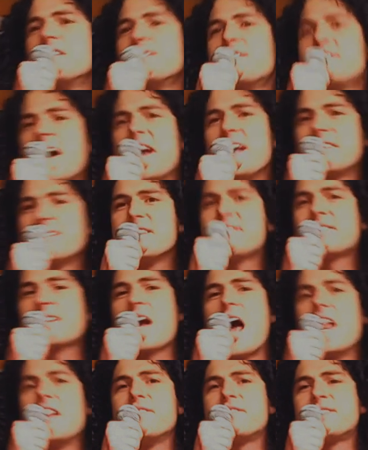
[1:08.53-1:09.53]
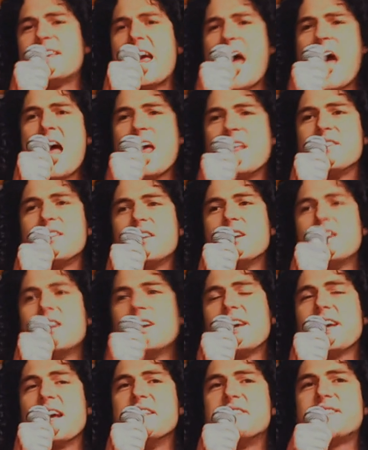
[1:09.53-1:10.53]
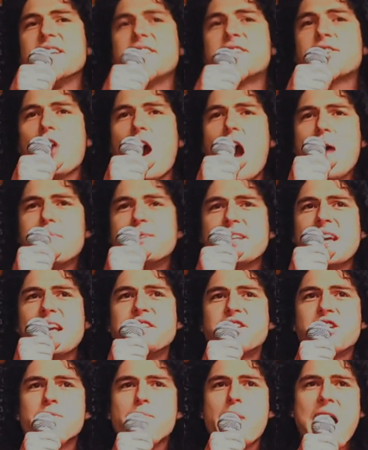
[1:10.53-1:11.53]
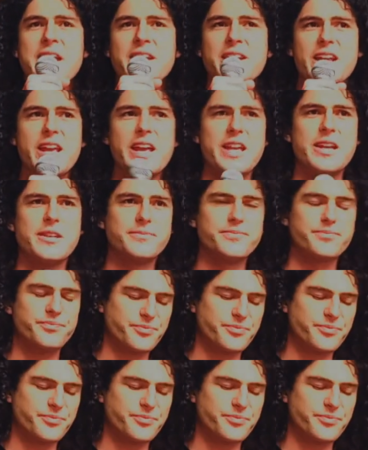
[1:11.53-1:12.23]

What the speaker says: to take this kind of stand against these crimes against humanity.